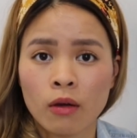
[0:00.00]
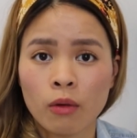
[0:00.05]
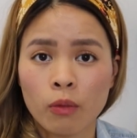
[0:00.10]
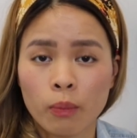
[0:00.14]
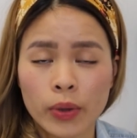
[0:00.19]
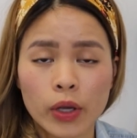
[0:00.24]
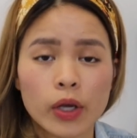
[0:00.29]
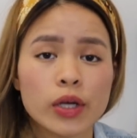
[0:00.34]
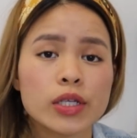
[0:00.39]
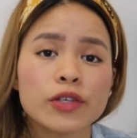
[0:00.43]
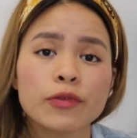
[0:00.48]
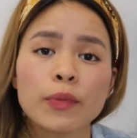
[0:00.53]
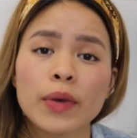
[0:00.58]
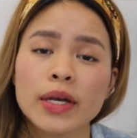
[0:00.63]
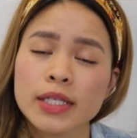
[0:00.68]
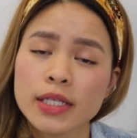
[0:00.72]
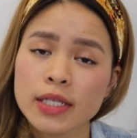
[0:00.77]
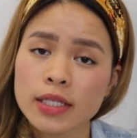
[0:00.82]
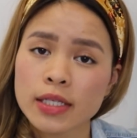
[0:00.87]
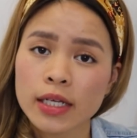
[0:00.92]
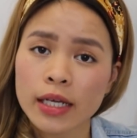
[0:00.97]
because of my
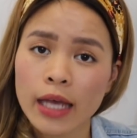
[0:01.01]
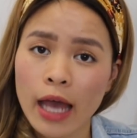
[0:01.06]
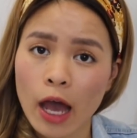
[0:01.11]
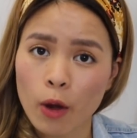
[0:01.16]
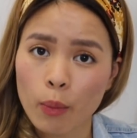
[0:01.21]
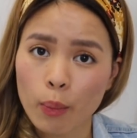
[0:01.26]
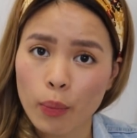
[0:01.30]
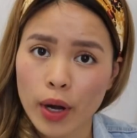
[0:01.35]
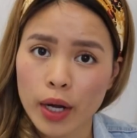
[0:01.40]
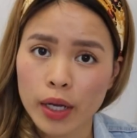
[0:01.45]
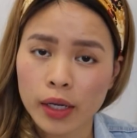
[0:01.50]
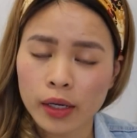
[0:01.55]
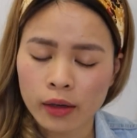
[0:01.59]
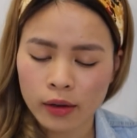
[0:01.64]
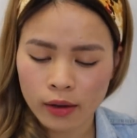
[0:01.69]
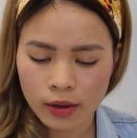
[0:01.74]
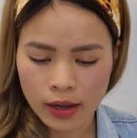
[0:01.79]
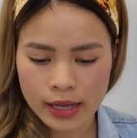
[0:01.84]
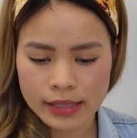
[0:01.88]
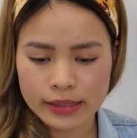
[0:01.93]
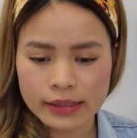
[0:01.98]
cystic outbreak,
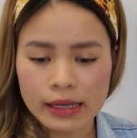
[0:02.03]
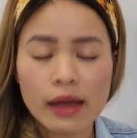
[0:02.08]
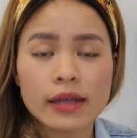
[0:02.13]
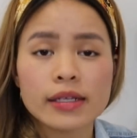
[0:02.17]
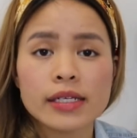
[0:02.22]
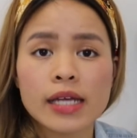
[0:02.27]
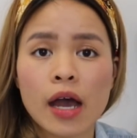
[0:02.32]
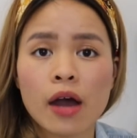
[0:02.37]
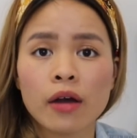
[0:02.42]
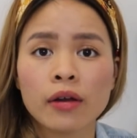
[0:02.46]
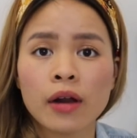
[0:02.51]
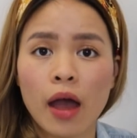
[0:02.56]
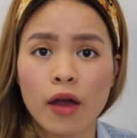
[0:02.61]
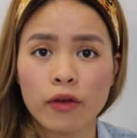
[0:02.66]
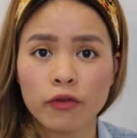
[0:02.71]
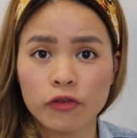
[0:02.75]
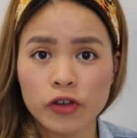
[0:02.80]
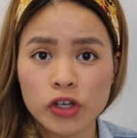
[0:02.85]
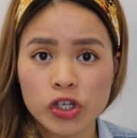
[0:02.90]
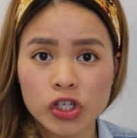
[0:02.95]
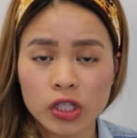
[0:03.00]
I sat down, I
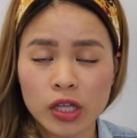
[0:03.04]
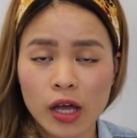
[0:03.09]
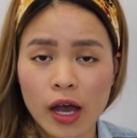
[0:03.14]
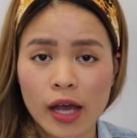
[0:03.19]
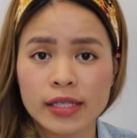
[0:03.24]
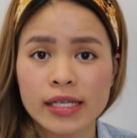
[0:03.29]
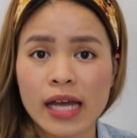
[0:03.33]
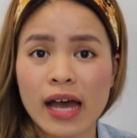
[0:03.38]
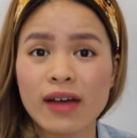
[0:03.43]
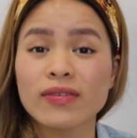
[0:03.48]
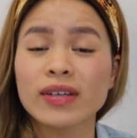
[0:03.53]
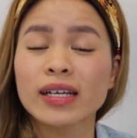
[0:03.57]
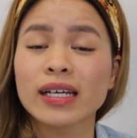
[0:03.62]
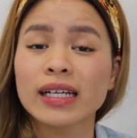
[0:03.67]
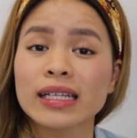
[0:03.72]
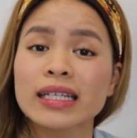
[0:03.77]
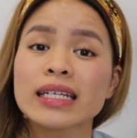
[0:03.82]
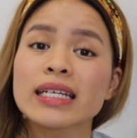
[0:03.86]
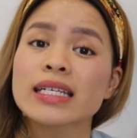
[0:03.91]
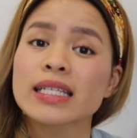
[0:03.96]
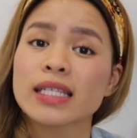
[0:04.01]
visualized having
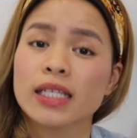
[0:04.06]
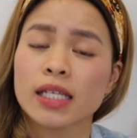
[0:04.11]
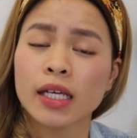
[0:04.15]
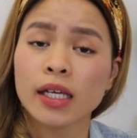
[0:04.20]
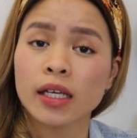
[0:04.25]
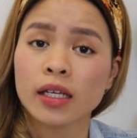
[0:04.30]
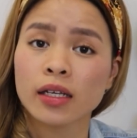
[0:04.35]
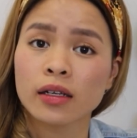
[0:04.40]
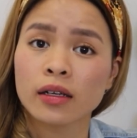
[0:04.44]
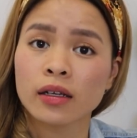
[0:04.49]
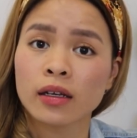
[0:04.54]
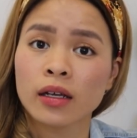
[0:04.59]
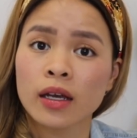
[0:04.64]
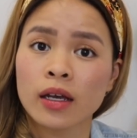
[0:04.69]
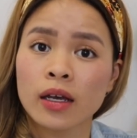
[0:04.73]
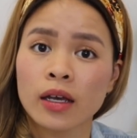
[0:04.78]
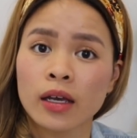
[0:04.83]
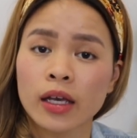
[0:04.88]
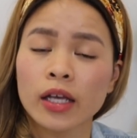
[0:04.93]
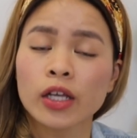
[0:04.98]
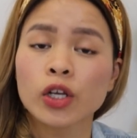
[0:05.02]
clear skin
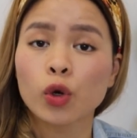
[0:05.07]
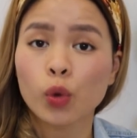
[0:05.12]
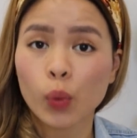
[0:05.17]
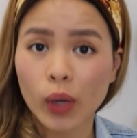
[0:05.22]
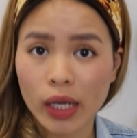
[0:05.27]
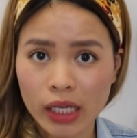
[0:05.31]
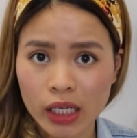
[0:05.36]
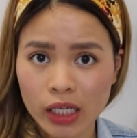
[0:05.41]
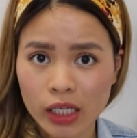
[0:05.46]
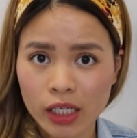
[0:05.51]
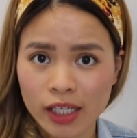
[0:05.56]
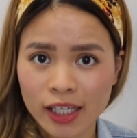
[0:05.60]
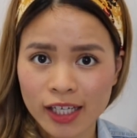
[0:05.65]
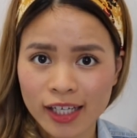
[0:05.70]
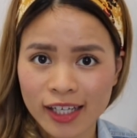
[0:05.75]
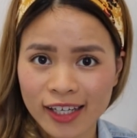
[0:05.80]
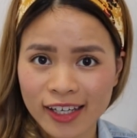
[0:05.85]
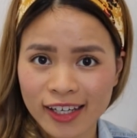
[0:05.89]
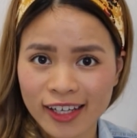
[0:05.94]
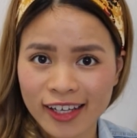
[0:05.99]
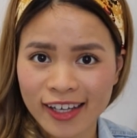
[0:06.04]
in a week.
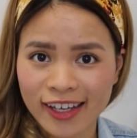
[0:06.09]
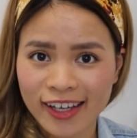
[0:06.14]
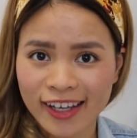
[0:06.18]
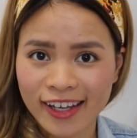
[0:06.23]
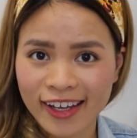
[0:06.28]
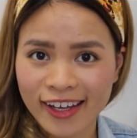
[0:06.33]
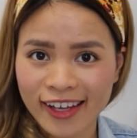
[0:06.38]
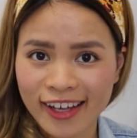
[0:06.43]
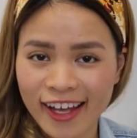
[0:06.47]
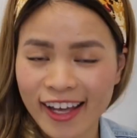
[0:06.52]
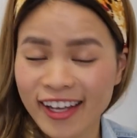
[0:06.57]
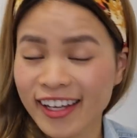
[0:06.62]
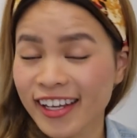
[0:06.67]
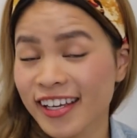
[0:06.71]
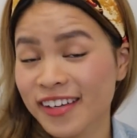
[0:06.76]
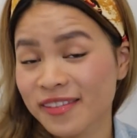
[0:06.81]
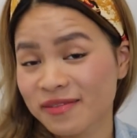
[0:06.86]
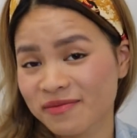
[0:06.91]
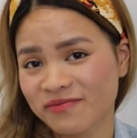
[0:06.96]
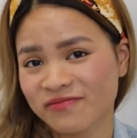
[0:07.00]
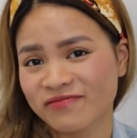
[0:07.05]
And
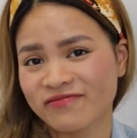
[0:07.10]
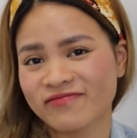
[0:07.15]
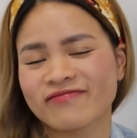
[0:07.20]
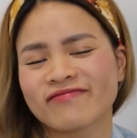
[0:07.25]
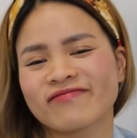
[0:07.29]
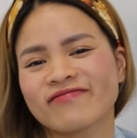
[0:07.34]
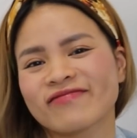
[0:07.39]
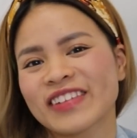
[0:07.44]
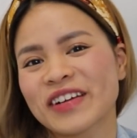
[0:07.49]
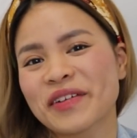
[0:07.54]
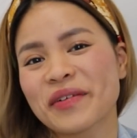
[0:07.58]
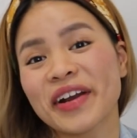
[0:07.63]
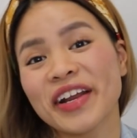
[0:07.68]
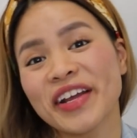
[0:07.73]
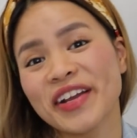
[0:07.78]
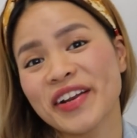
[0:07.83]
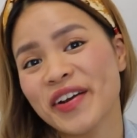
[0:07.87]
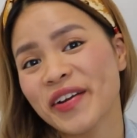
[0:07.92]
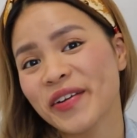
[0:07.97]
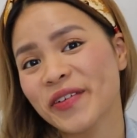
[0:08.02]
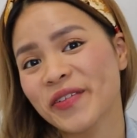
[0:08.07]
what do you
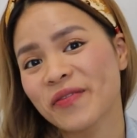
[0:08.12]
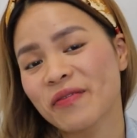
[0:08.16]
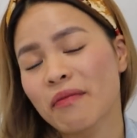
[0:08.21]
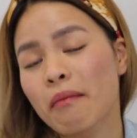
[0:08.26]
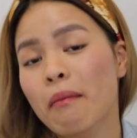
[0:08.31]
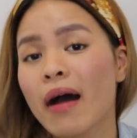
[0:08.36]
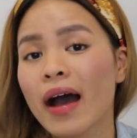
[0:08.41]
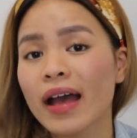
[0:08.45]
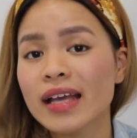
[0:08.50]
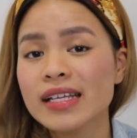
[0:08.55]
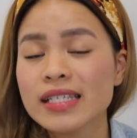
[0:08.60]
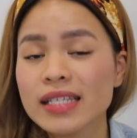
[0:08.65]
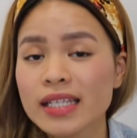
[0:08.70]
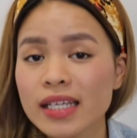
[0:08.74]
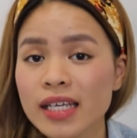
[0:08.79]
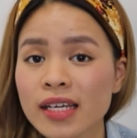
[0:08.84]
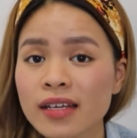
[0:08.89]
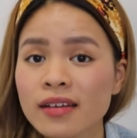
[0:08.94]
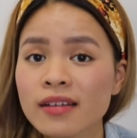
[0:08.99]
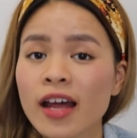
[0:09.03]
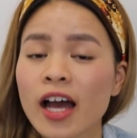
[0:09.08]
know? My
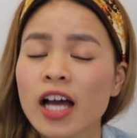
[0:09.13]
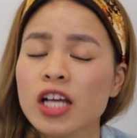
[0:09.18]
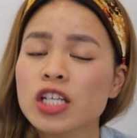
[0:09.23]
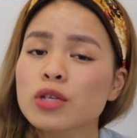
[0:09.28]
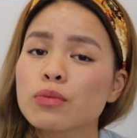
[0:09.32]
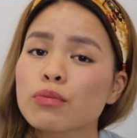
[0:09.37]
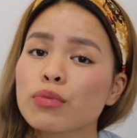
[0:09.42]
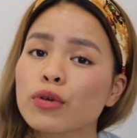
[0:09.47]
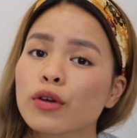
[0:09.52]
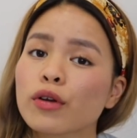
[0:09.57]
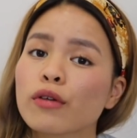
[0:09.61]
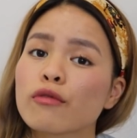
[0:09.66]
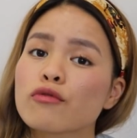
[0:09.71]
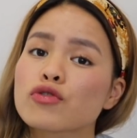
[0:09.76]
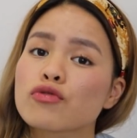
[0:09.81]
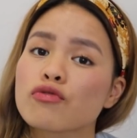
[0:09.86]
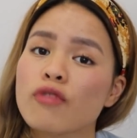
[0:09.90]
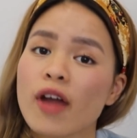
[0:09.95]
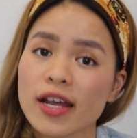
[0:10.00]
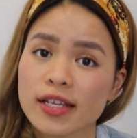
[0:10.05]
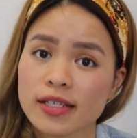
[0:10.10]
skin has improved
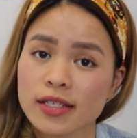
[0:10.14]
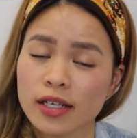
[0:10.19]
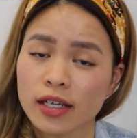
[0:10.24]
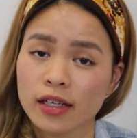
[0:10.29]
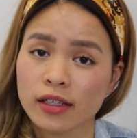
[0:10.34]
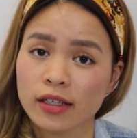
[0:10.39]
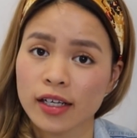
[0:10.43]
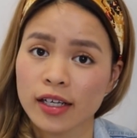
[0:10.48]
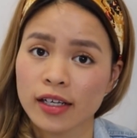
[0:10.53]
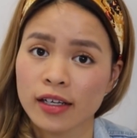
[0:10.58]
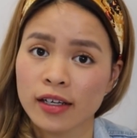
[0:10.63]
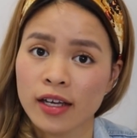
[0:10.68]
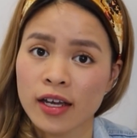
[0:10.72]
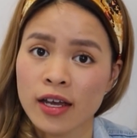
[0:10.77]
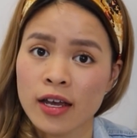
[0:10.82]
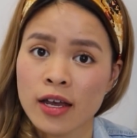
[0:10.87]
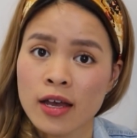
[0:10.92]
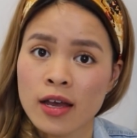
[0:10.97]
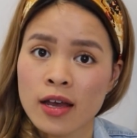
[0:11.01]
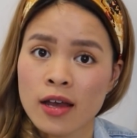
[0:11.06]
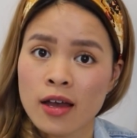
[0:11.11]
drastically.
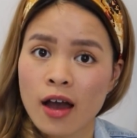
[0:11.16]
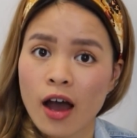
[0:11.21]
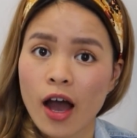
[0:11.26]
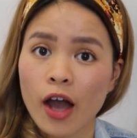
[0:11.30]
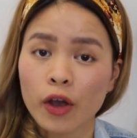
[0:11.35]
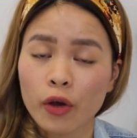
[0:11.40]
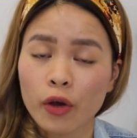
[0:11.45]
I